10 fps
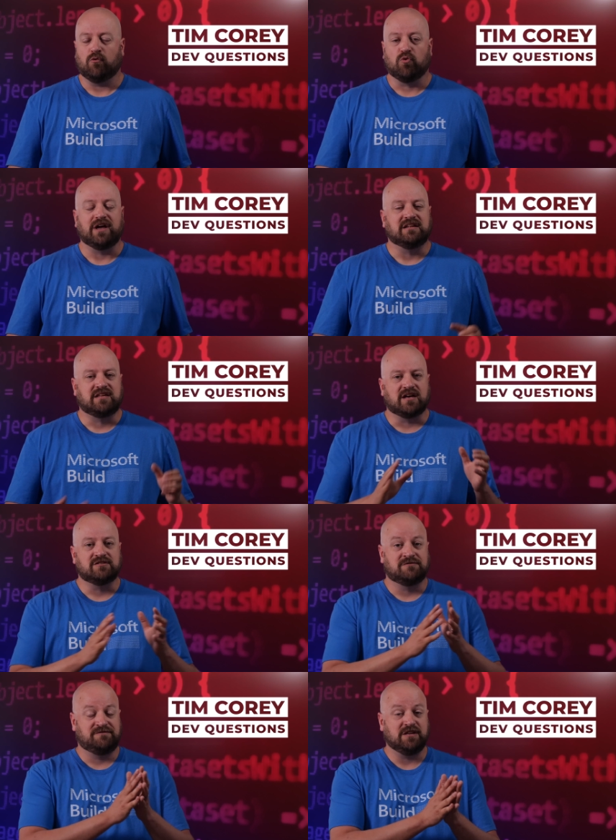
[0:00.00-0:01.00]
it really
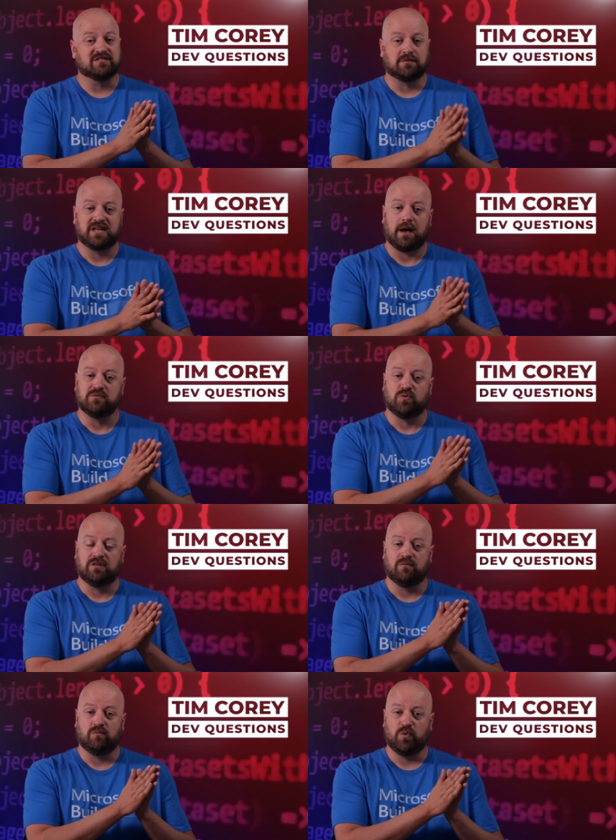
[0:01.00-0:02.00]
does feel sometimes
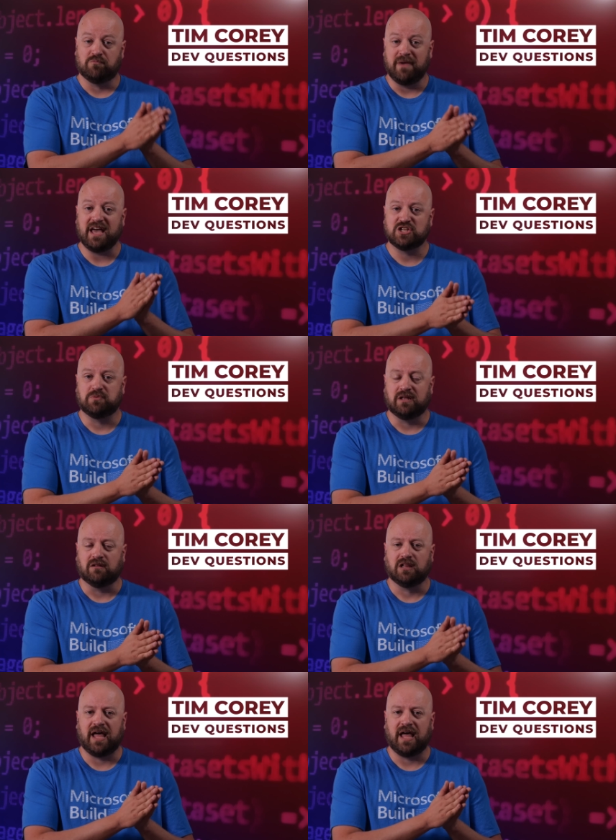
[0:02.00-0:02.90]
with management